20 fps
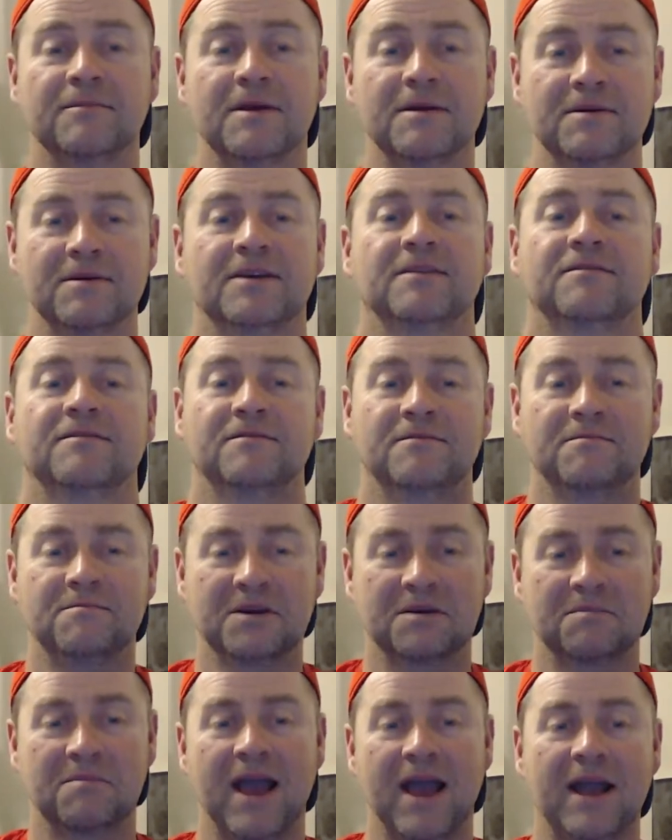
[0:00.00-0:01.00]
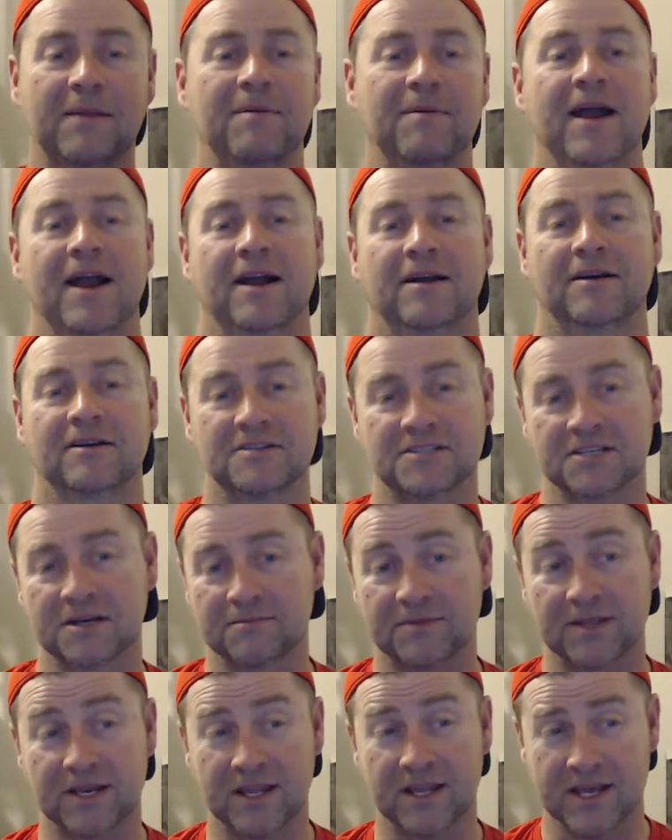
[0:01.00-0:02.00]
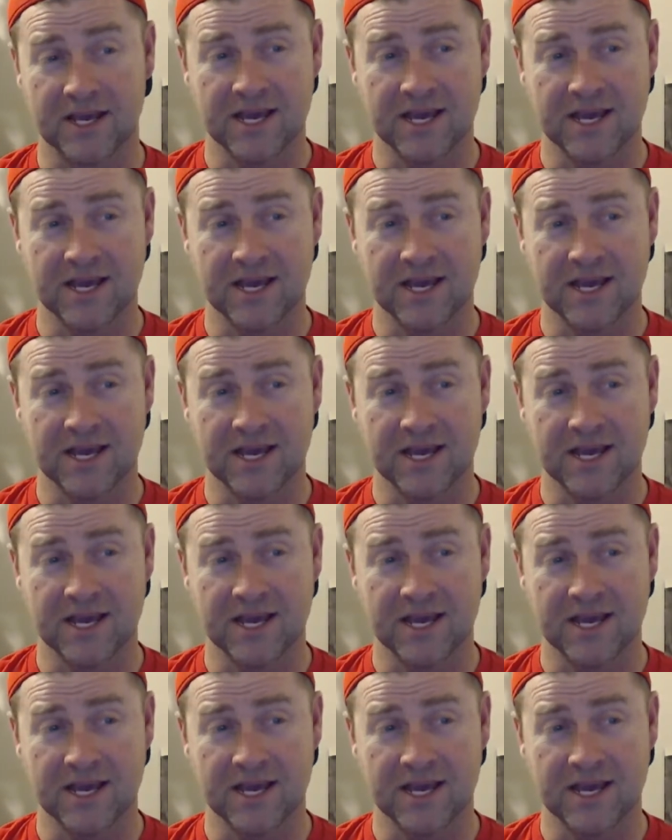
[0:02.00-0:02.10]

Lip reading: Maybe big backpack or something.